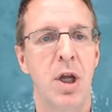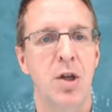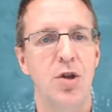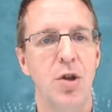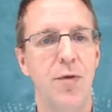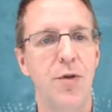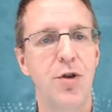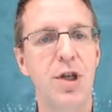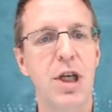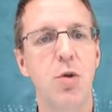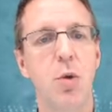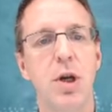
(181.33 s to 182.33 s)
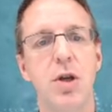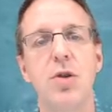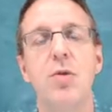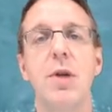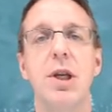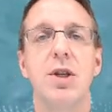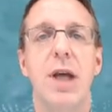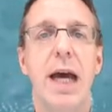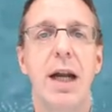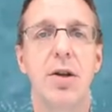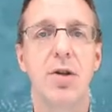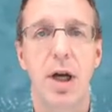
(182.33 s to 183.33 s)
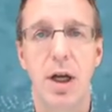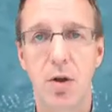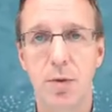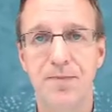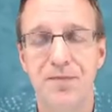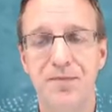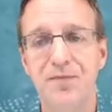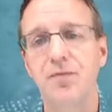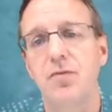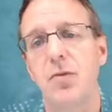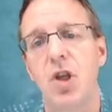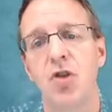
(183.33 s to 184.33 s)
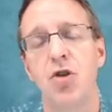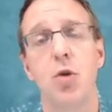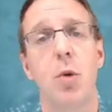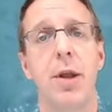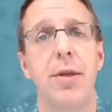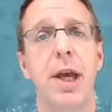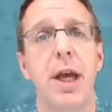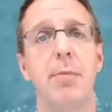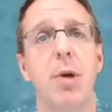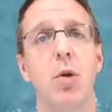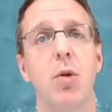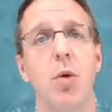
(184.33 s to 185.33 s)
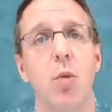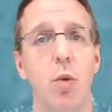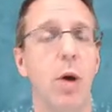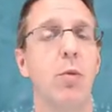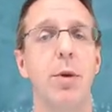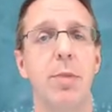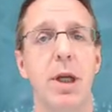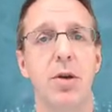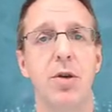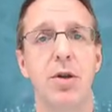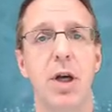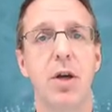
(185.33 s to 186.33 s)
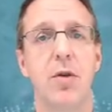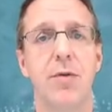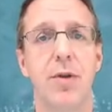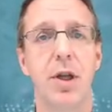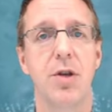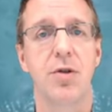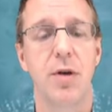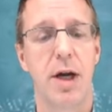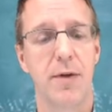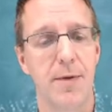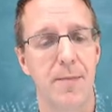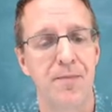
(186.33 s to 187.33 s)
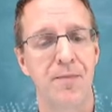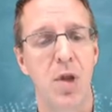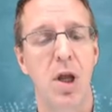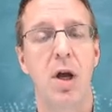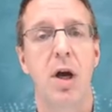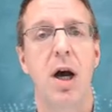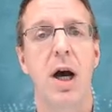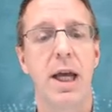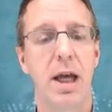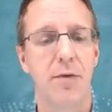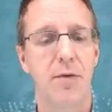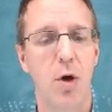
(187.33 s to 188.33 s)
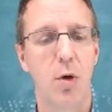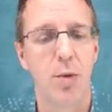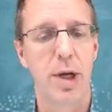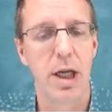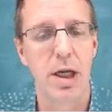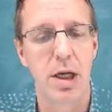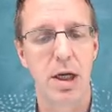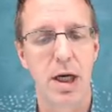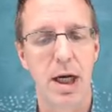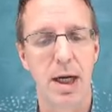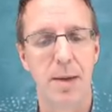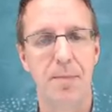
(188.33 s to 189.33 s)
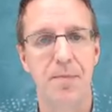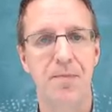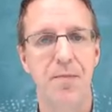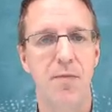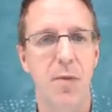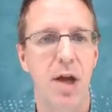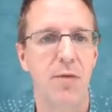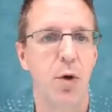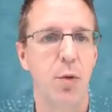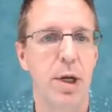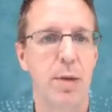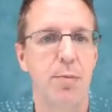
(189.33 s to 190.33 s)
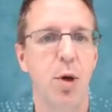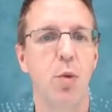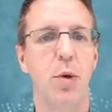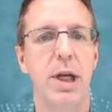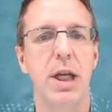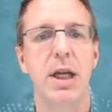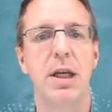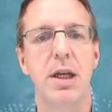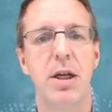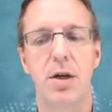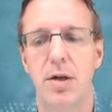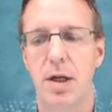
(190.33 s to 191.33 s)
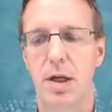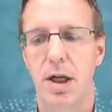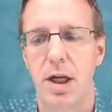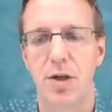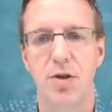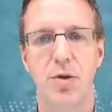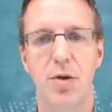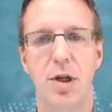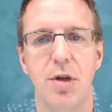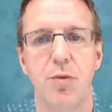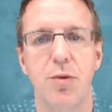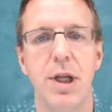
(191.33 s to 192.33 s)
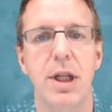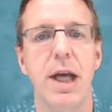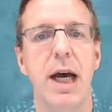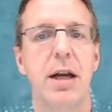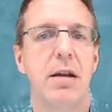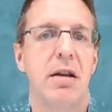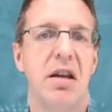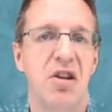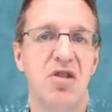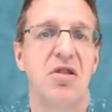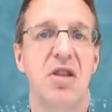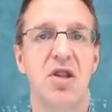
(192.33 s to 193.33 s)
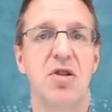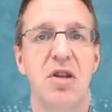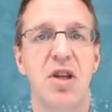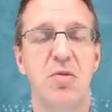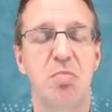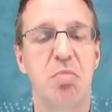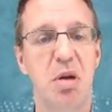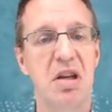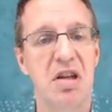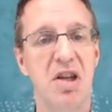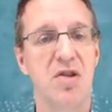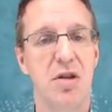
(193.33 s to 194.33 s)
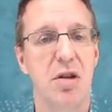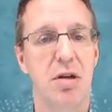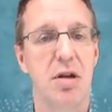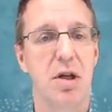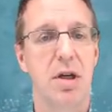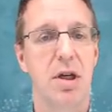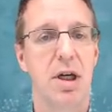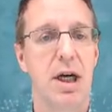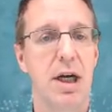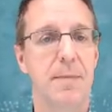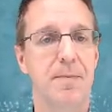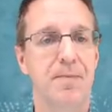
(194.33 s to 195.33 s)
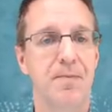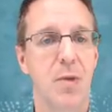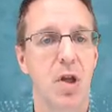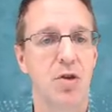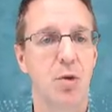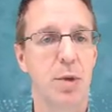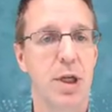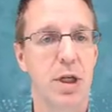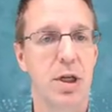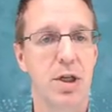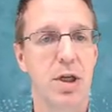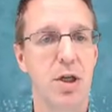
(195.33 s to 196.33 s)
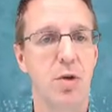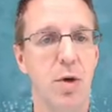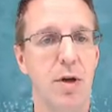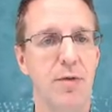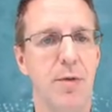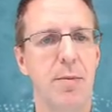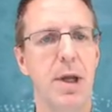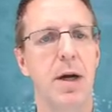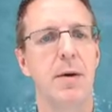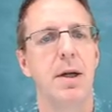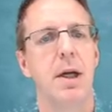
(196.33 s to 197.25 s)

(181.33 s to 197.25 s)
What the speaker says: So the first thing you want to do is add a title. So you want to think about what would be a good title for this graph. I have already I've already put one in here, and so you can read that, and it's pretty decent. So we can continue on from there.